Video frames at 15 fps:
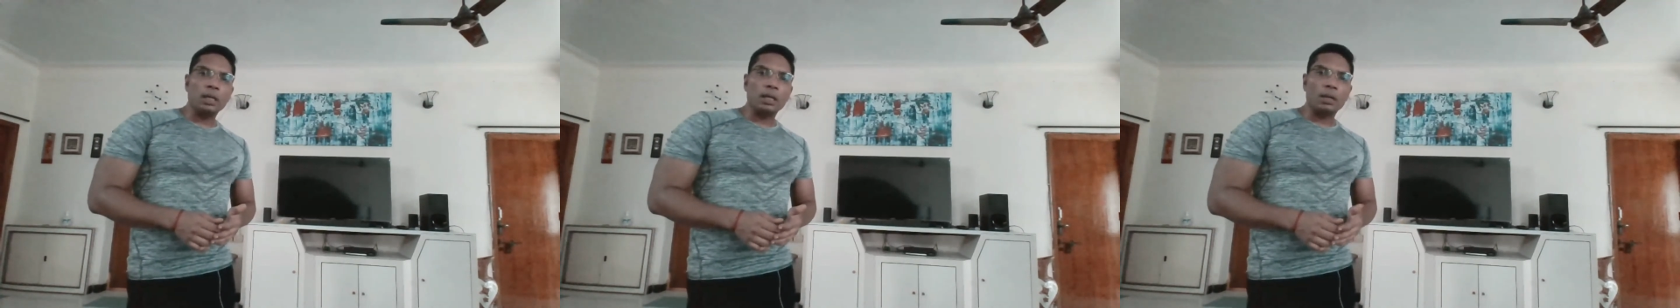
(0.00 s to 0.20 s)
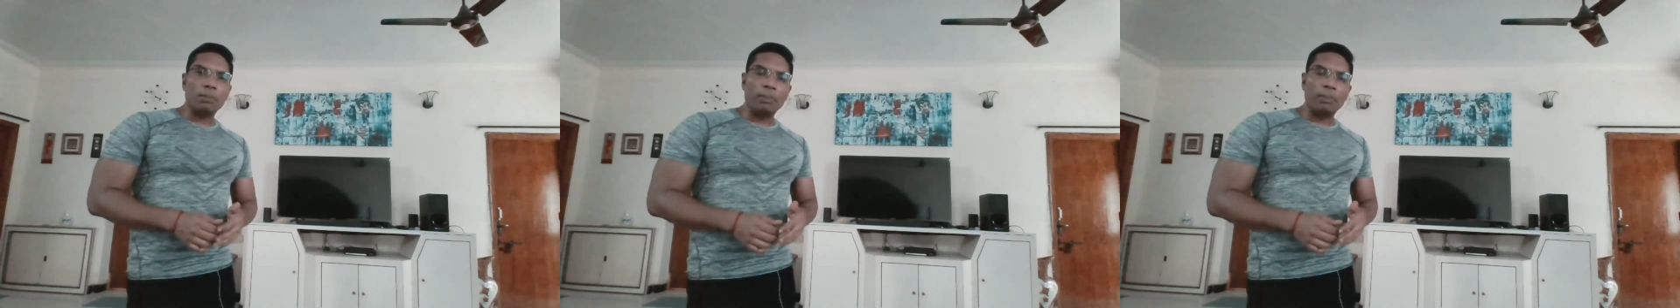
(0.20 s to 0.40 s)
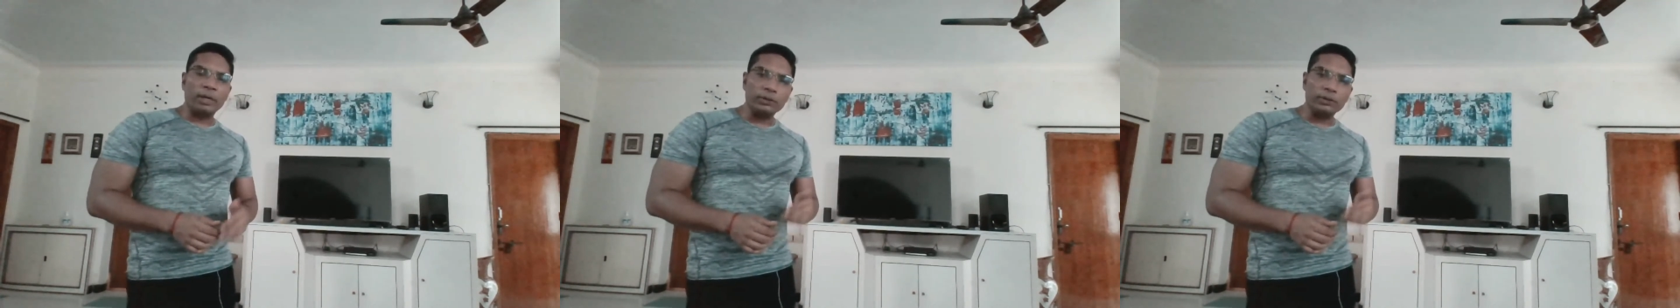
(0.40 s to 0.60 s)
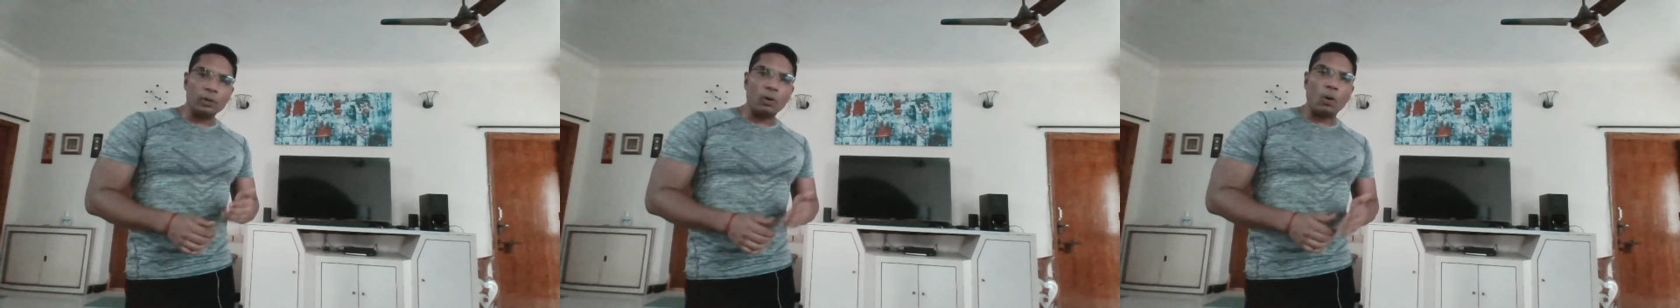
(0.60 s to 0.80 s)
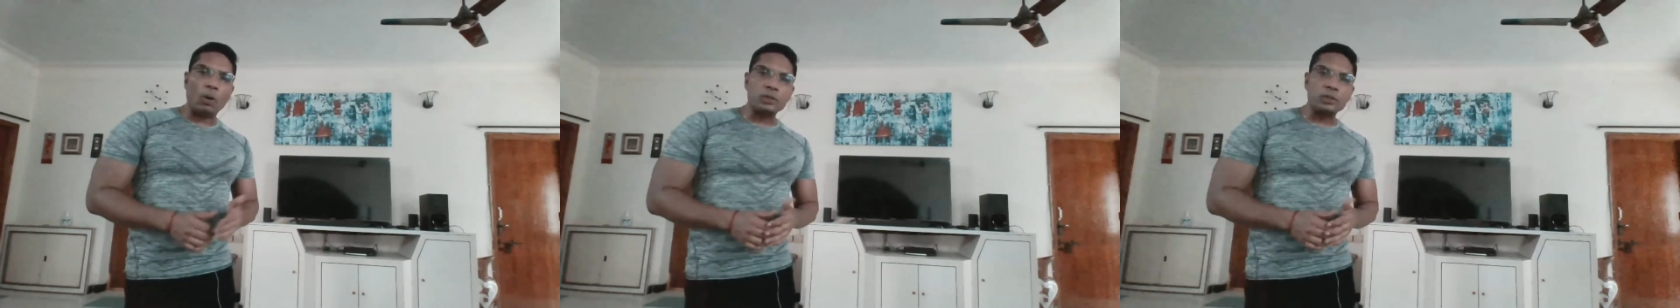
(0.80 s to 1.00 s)
but you'll
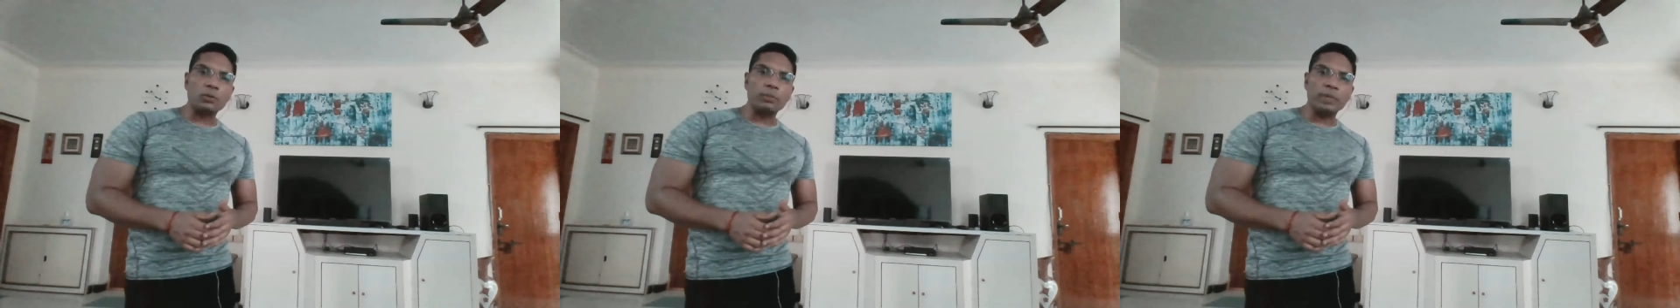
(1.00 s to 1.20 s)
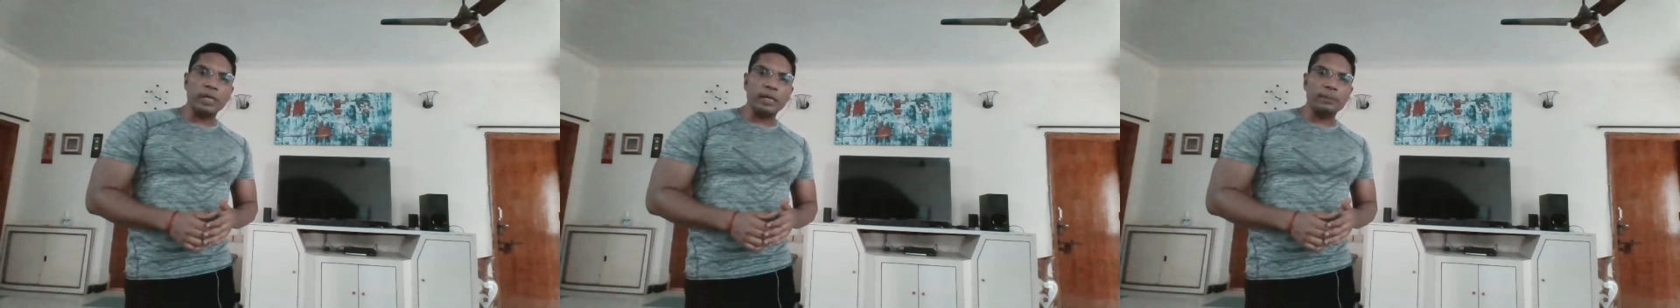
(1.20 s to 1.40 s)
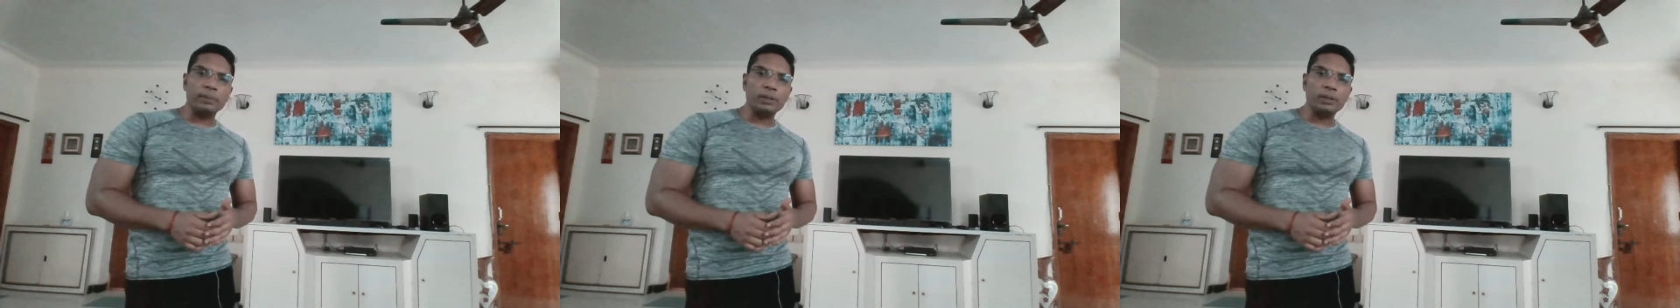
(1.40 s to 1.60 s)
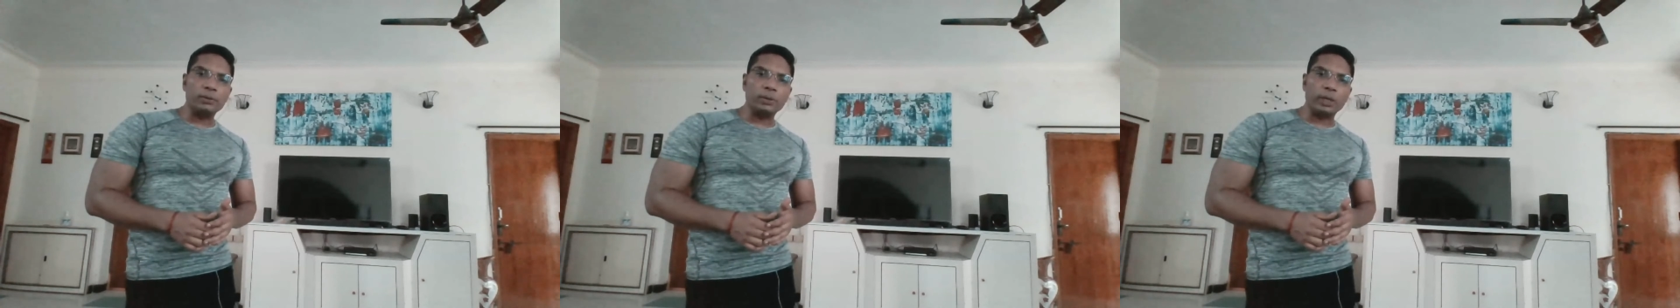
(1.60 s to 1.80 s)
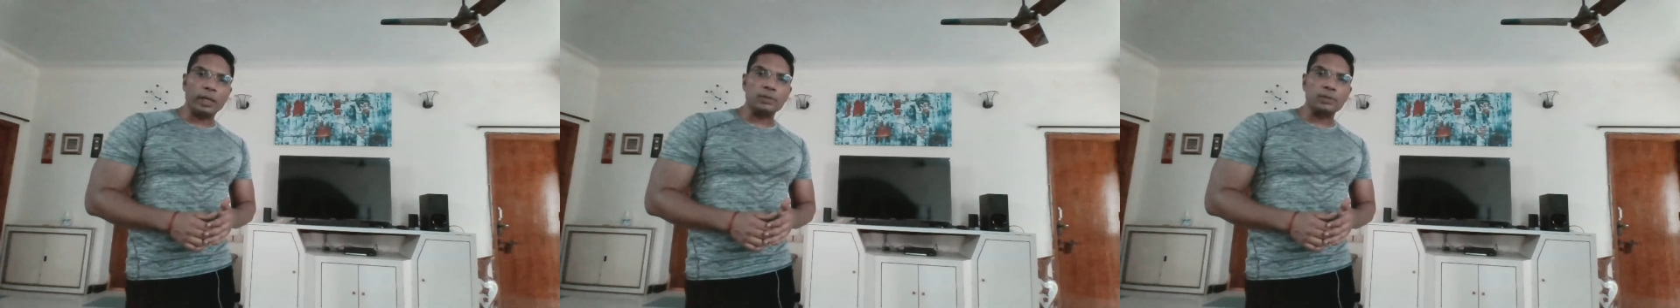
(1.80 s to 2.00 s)
also be able to
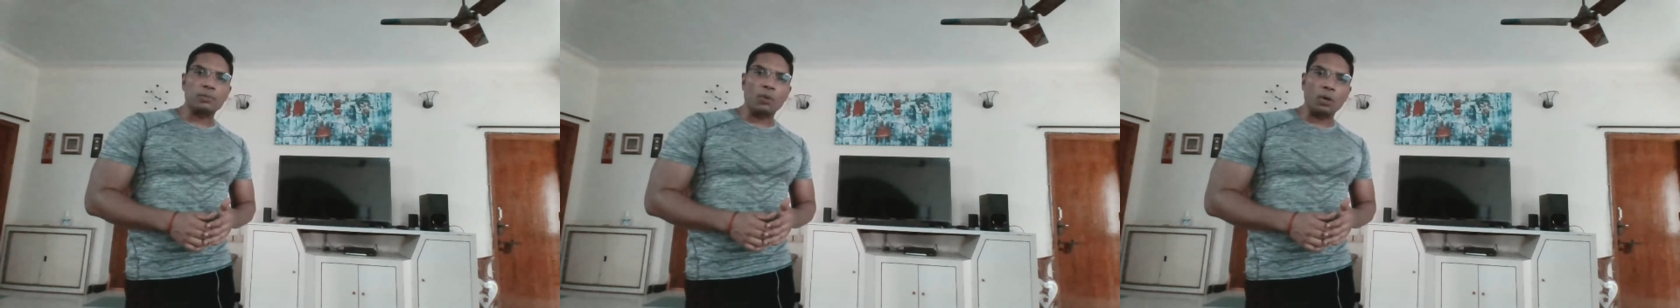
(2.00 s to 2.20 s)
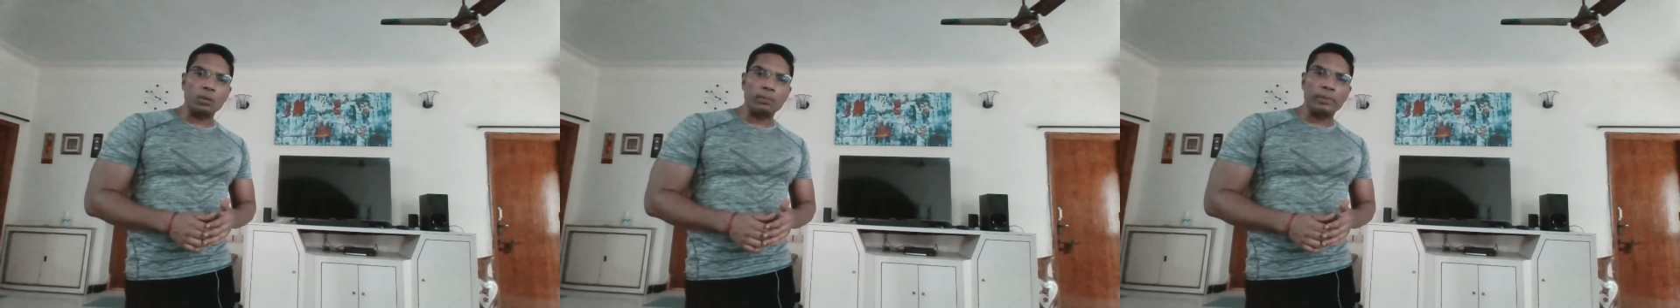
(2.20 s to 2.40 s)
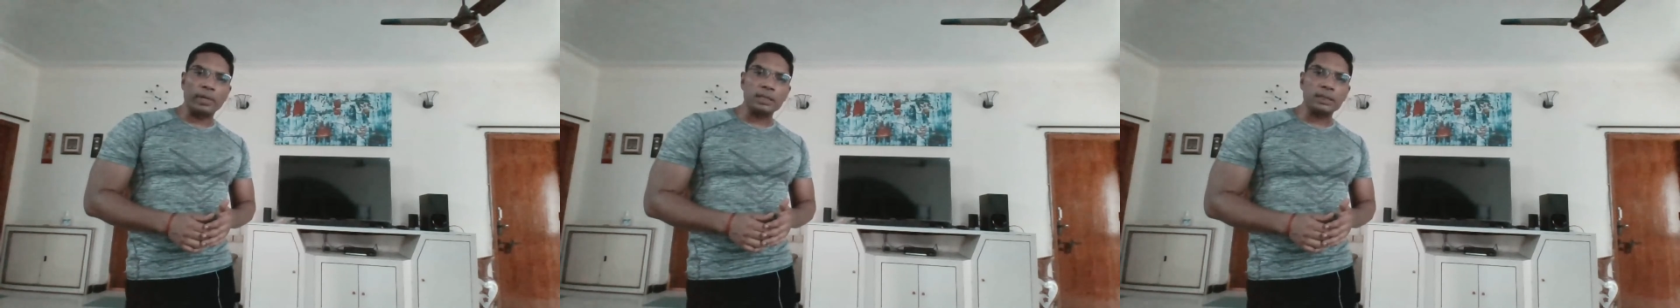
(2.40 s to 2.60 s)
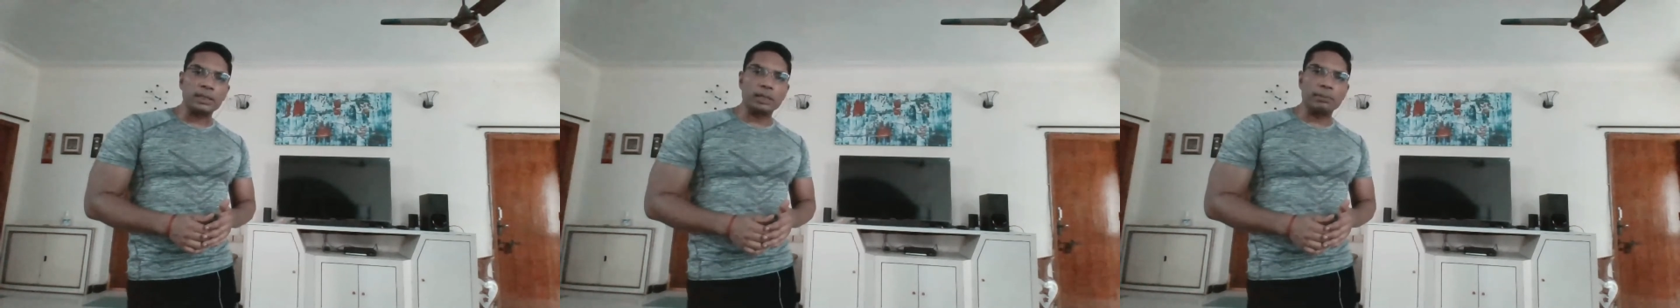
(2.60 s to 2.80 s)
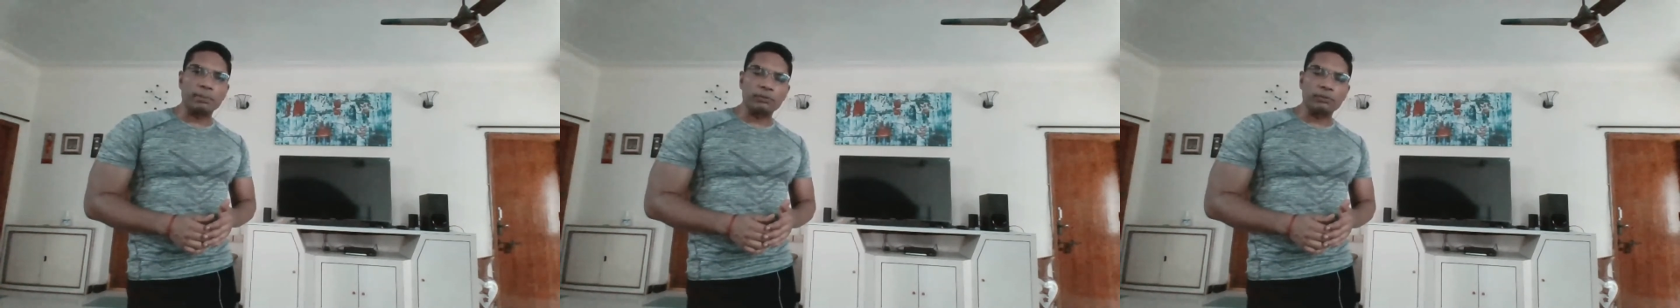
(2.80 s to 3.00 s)
take small breaths
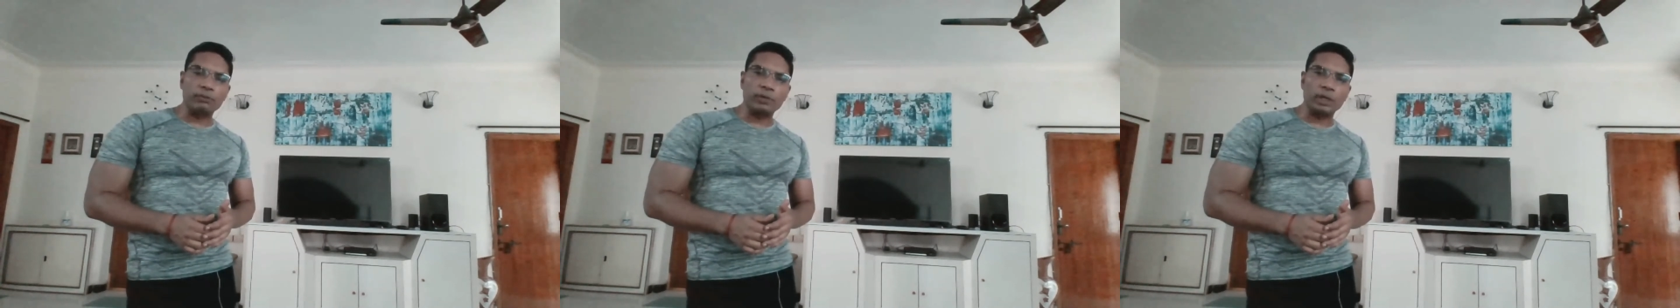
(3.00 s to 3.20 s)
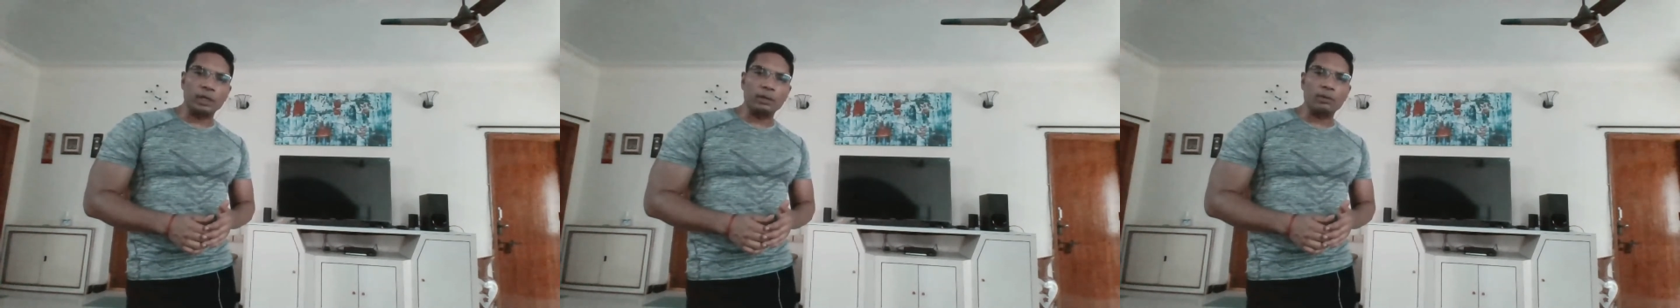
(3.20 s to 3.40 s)
in between